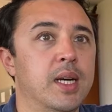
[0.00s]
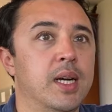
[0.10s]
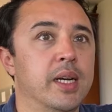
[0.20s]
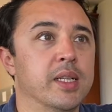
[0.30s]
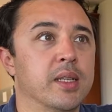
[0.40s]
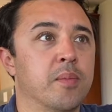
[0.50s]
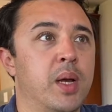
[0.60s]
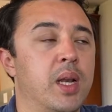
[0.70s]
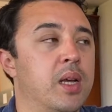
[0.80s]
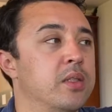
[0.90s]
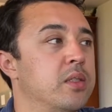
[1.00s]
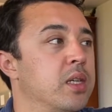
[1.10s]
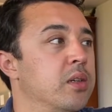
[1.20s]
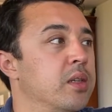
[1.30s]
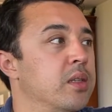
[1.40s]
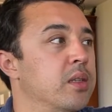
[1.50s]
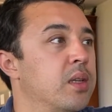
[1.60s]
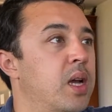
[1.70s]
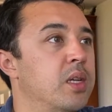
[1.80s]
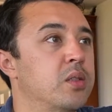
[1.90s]
in my last year in
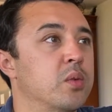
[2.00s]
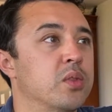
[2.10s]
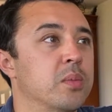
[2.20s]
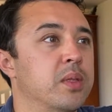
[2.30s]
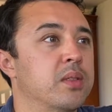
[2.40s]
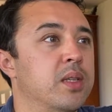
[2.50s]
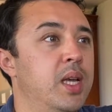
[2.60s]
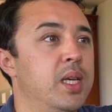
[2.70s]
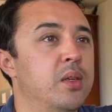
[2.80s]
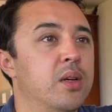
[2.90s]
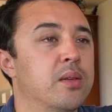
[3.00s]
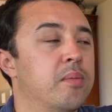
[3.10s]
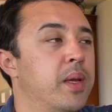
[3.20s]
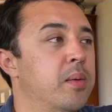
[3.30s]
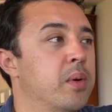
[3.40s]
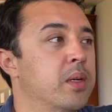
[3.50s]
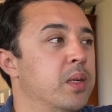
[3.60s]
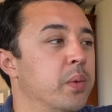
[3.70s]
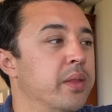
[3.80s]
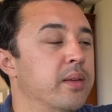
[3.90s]
high school, somebody said, "Hey, you could make money
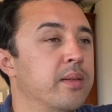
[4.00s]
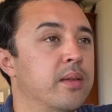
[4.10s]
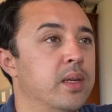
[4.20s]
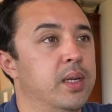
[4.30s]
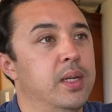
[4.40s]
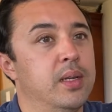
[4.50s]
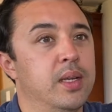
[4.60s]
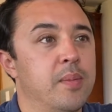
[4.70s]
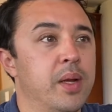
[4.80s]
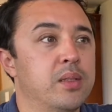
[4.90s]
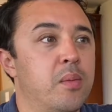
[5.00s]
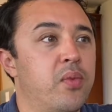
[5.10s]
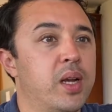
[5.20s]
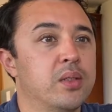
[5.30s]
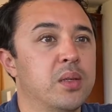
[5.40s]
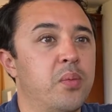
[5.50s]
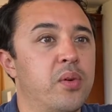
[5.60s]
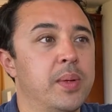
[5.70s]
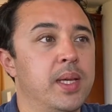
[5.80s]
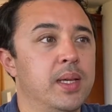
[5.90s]
with this," and then he made some flyers up for
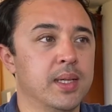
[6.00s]
me.